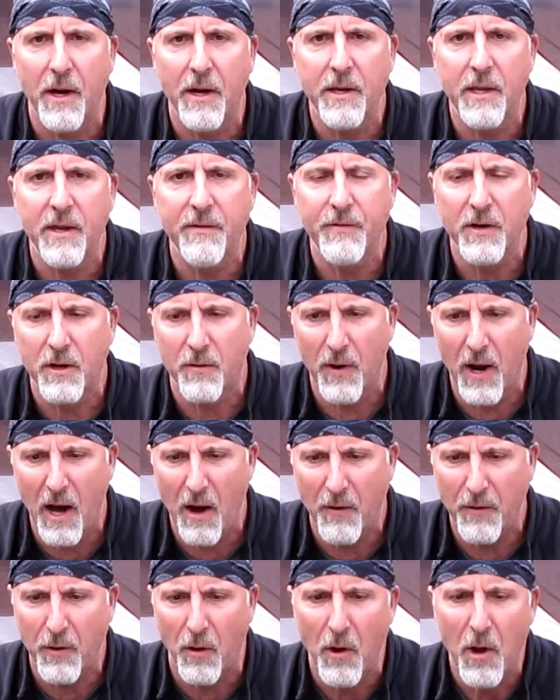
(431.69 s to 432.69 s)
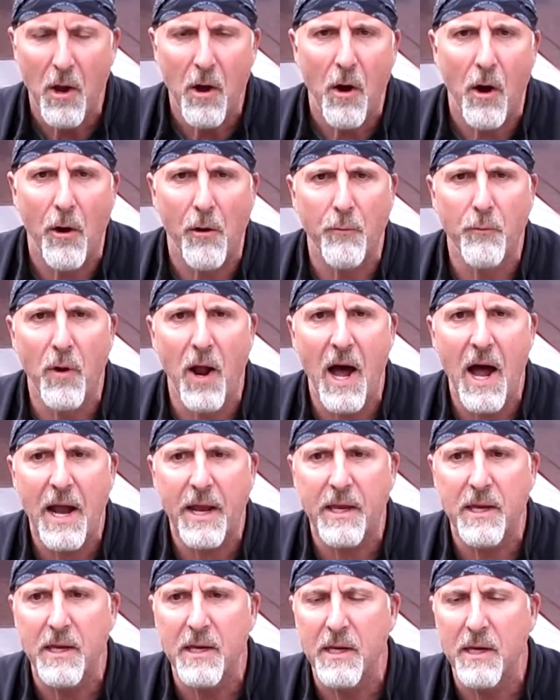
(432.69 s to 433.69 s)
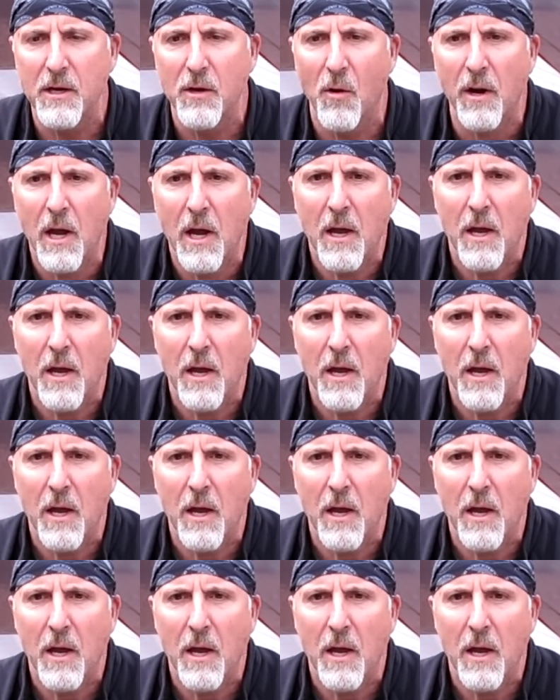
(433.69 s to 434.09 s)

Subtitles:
uneven ground or rocky